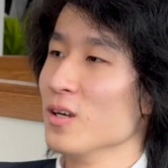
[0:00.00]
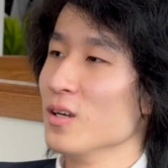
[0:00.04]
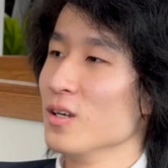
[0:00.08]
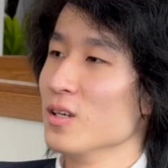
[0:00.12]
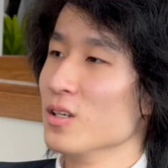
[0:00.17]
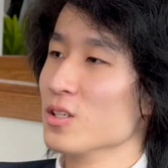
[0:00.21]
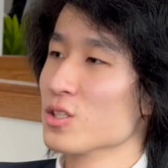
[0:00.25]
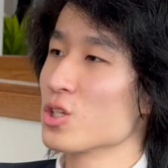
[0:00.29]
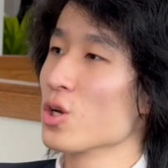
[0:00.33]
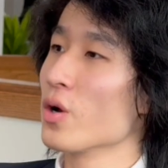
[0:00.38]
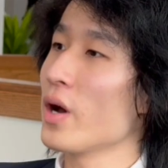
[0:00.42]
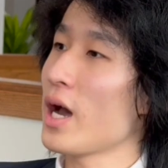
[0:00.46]

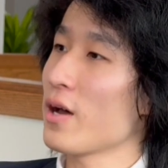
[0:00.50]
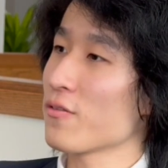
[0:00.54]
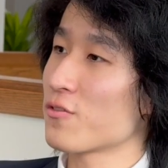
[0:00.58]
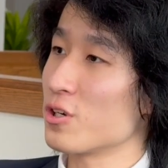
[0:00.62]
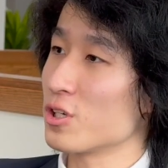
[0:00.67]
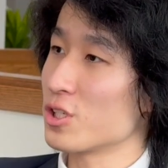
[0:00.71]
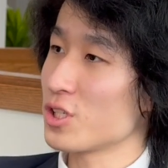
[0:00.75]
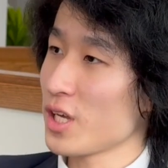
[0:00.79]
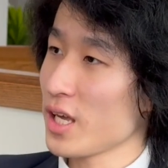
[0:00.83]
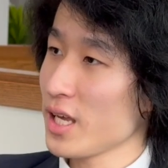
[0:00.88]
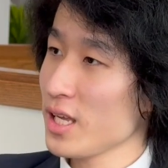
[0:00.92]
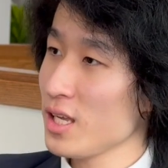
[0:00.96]
So after
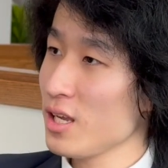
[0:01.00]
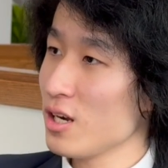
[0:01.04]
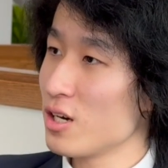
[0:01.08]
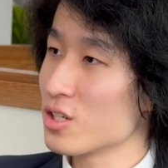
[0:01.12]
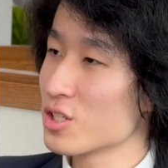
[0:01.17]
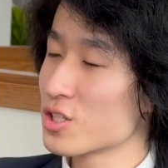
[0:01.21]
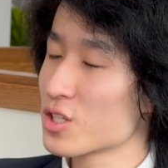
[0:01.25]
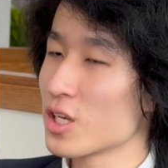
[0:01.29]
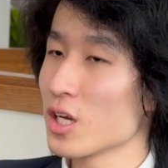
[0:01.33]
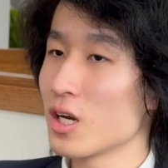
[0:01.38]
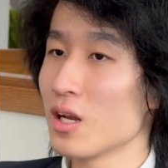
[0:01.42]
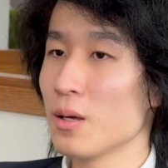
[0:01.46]
10
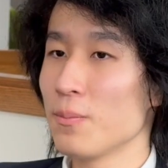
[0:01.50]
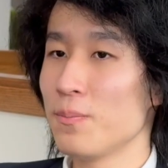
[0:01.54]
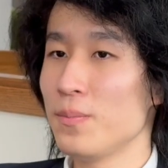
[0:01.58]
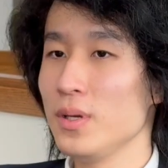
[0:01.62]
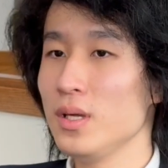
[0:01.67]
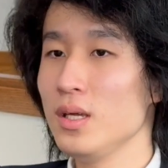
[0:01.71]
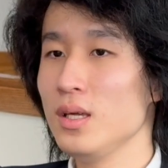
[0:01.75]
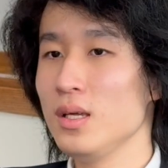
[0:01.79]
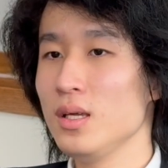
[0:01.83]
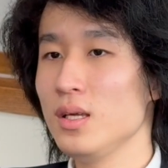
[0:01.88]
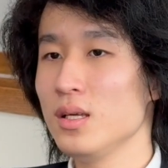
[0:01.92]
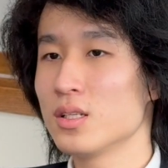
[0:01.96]
years, gonna
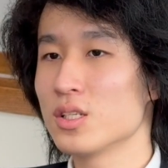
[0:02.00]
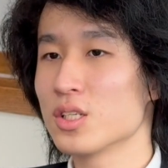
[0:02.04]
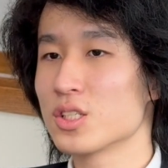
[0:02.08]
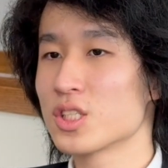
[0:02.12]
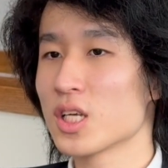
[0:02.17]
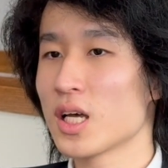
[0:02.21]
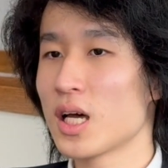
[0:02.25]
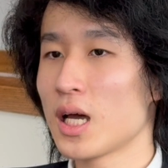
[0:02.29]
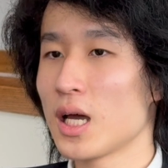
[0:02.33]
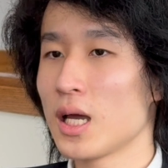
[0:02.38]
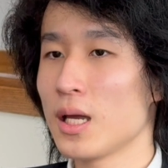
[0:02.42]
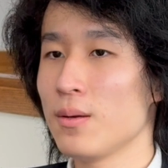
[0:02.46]
be the
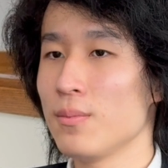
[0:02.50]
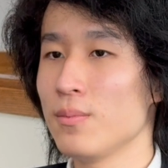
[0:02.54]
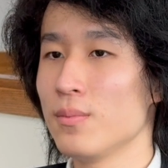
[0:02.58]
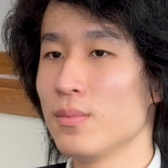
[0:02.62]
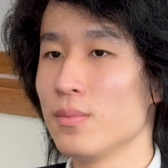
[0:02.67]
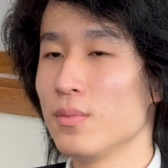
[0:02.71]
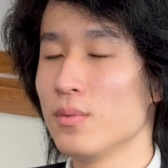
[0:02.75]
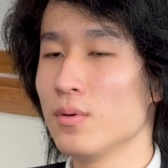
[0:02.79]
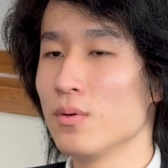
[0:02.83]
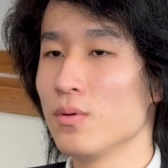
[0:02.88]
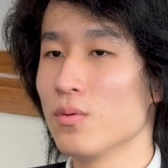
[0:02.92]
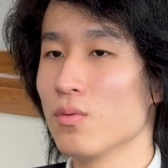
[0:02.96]
time
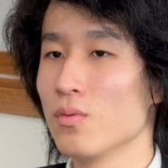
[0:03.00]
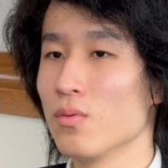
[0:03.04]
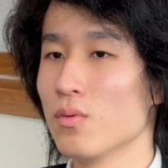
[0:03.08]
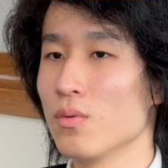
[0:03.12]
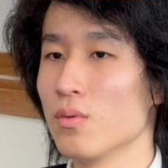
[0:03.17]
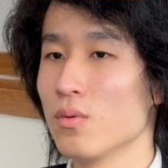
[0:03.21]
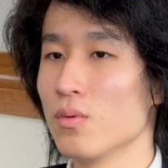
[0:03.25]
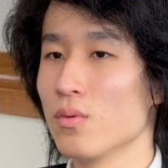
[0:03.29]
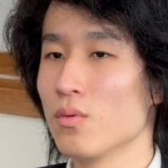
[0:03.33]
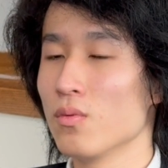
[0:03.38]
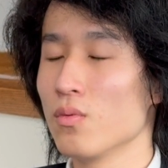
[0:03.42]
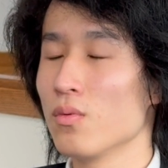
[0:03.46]

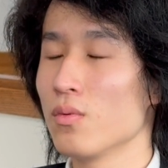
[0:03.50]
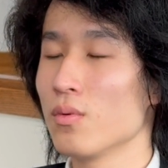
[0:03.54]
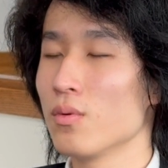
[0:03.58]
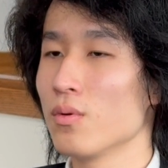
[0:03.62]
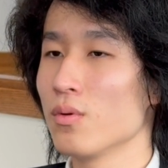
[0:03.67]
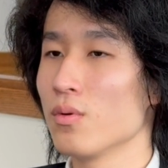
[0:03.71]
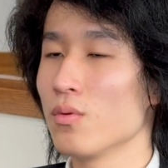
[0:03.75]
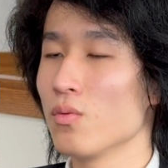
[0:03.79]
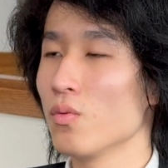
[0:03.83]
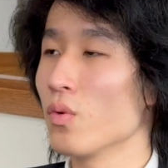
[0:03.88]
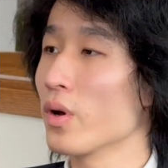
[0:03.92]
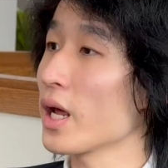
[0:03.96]

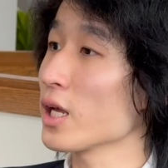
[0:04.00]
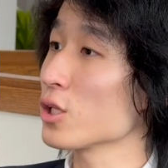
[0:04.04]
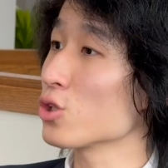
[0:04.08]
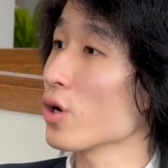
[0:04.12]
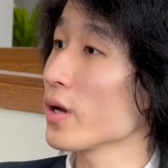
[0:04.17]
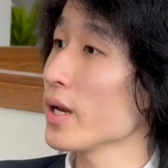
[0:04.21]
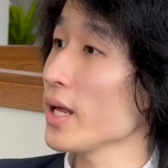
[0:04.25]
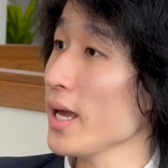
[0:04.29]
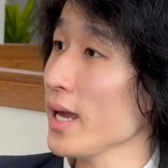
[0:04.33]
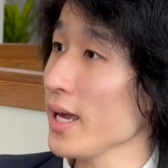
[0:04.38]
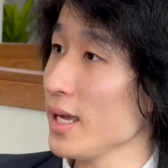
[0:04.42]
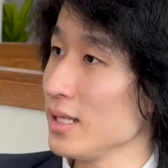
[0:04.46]
when I'm
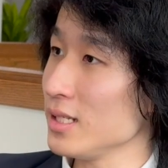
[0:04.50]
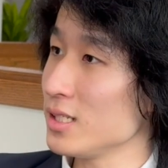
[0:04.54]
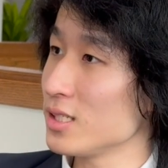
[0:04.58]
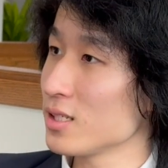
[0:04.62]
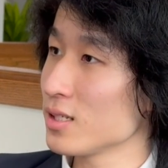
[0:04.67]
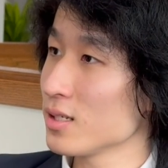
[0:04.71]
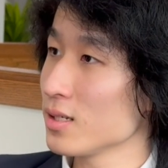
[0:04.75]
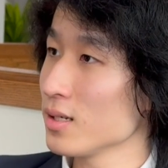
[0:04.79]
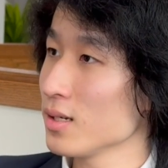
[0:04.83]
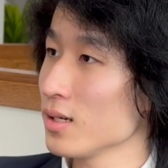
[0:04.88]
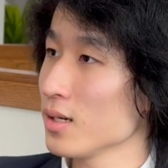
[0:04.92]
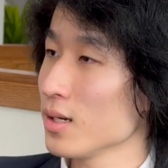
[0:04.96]

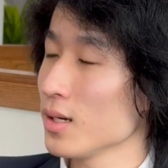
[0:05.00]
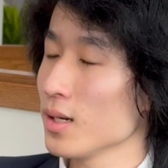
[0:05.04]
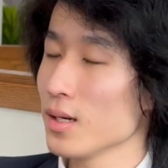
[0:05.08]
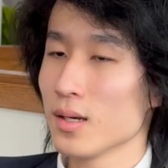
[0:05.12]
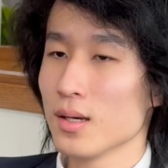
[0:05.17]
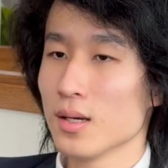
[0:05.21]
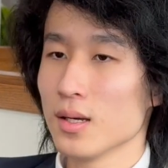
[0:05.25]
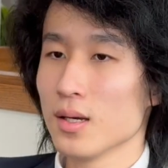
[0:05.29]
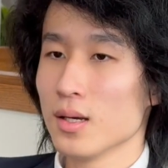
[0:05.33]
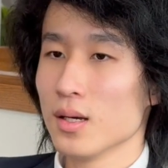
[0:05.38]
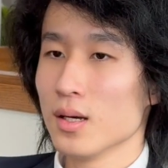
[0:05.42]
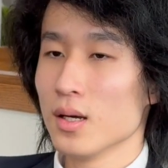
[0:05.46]
28.
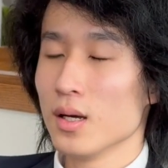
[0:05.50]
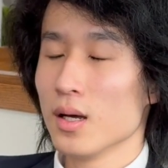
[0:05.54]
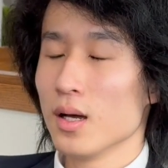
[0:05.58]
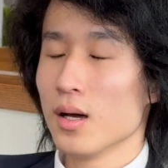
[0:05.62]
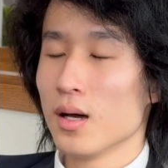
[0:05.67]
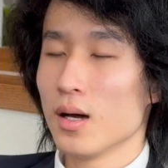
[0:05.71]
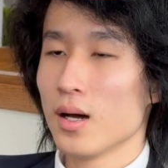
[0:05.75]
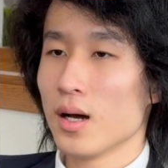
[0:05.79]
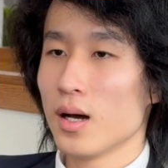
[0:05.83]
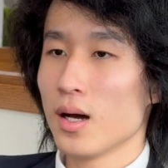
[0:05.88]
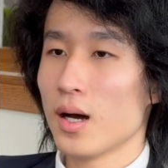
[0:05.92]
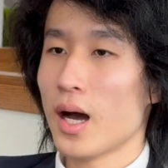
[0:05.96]

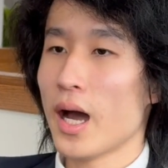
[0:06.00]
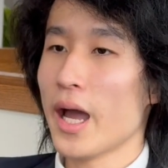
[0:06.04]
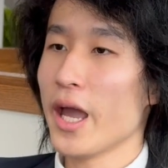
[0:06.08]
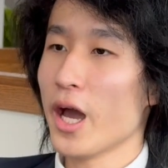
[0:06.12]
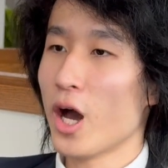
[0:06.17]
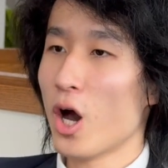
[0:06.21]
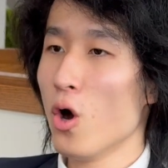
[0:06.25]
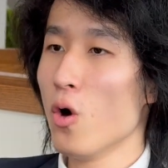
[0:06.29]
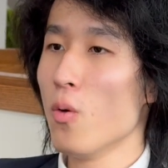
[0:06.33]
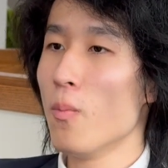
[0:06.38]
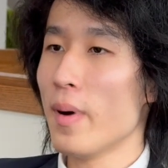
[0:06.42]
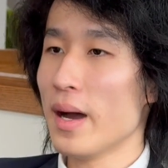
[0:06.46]
I
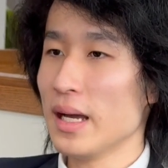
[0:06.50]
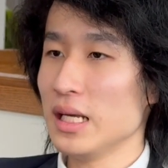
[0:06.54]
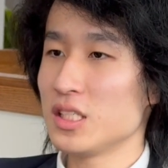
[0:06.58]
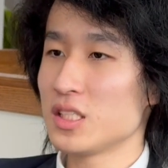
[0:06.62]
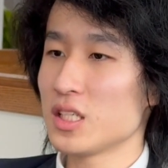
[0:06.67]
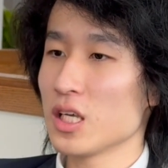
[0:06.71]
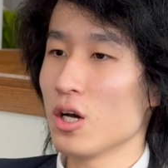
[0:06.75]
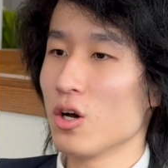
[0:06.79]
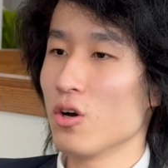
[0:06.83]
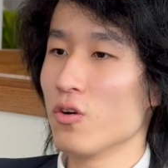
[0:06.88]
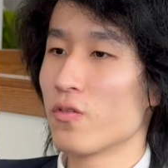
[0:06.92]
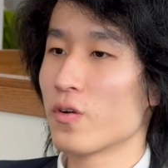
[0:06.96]
hope
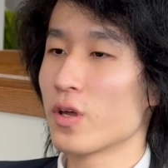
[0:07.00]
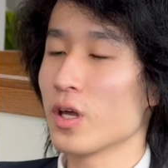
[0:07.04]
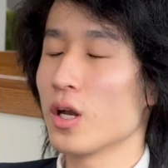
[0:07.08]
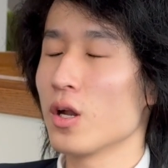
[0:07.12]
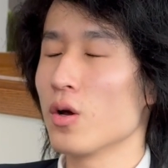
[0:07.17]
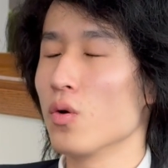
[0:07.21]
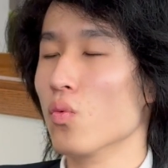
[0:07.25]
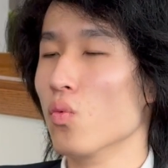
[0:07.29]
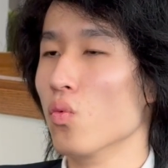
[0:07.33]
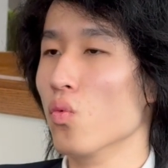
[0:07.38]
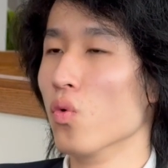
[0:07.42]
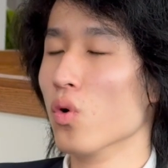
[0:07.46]
myself
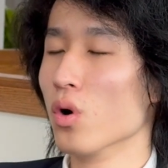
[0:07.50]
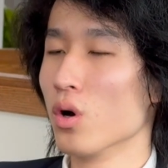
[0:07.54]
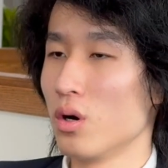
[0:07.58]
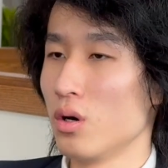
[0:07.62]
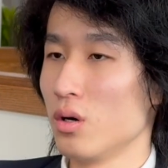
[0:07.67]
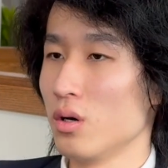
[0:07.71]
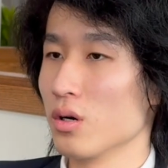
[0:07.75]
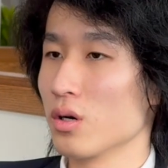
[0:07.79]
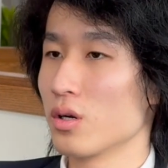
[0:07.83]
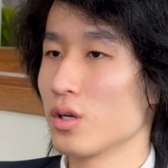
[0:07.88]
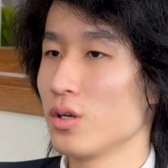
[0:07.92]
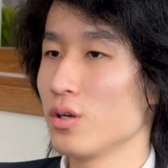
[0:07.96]
gonna
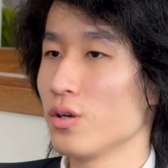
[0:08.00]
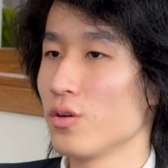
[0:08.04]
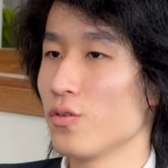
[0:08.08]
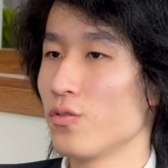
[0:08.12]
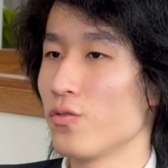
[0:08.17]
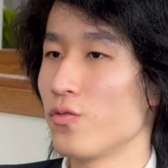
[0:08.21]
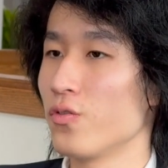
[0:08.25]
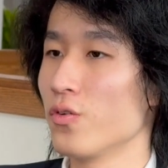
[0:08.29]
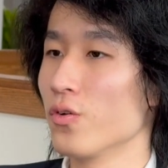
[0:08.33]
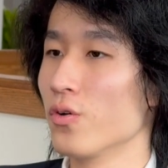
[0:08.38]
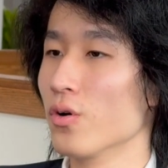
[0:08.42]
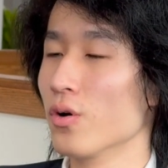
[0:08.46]
work
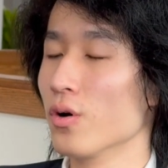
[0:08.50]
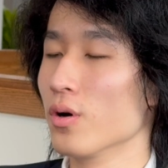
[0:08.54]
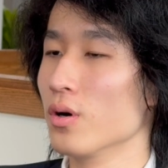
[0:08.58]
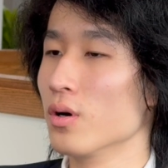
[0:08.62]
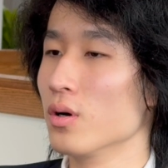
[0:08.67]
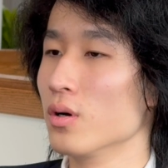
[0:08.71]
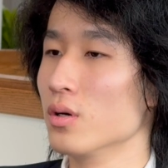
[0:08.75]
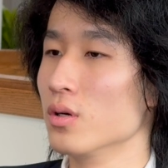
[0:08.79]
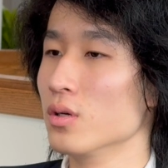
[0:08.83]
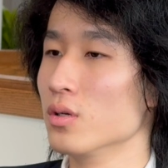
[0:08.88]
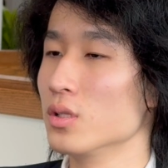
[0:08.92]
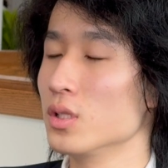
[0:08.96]

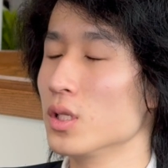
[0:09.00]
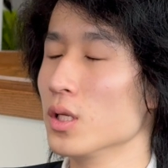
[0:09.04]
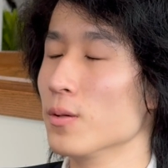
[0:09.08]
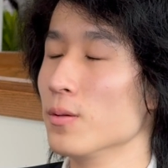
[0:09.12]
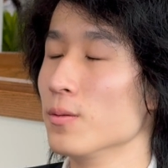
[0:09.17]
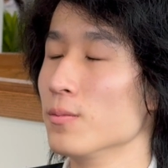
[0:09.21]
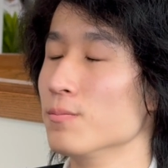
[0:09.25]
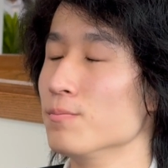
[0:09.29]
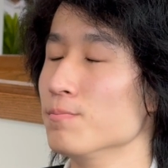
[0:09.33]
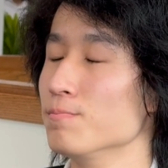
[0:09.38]
for the